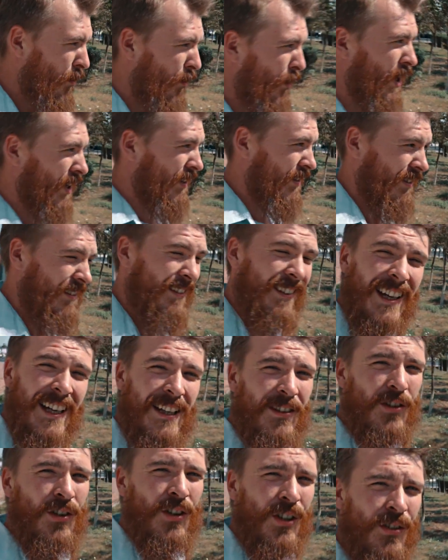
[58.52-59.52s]
but
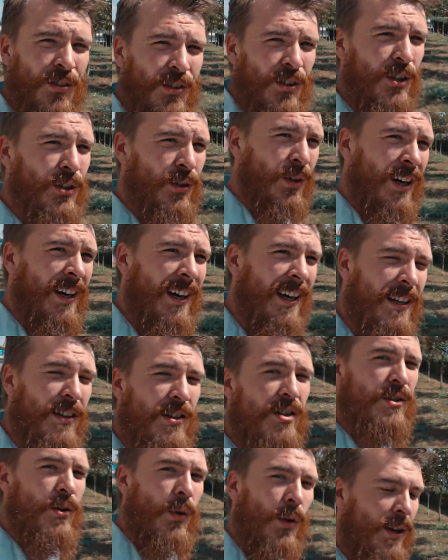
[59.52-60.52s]
in doing so, it
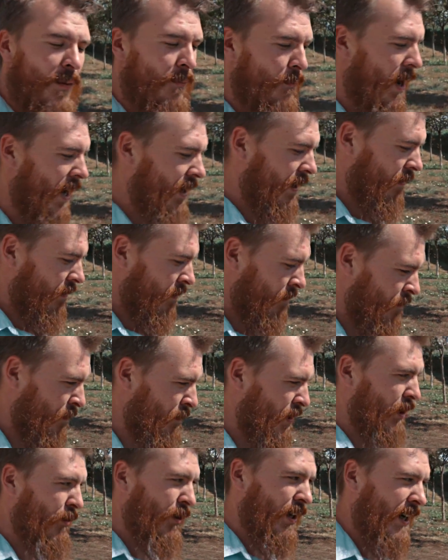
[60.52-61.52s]
has stolen many of them from
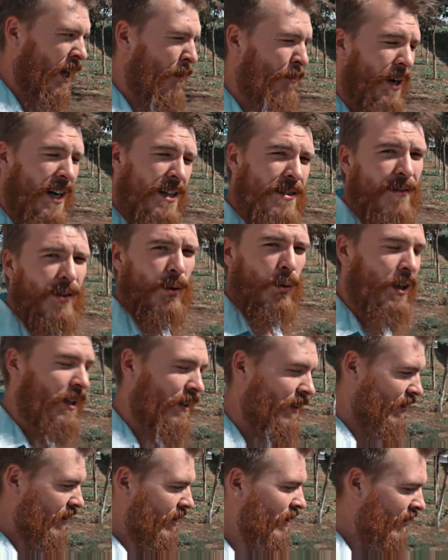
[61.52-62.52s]
the great empires of the
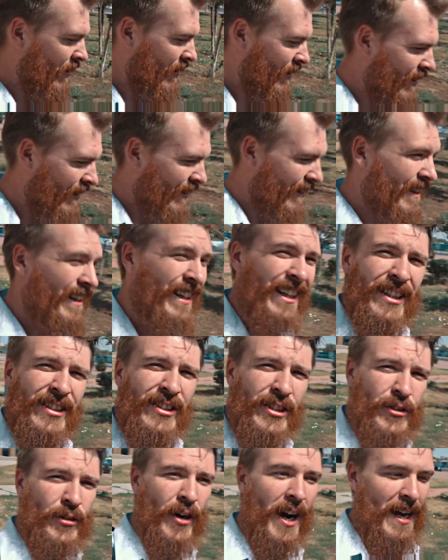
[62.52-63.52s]
world
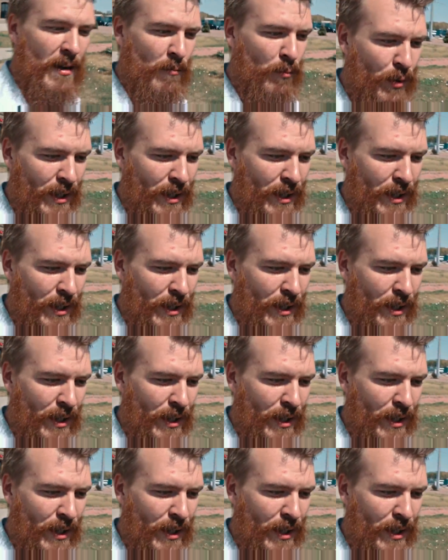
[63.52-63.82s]
to try and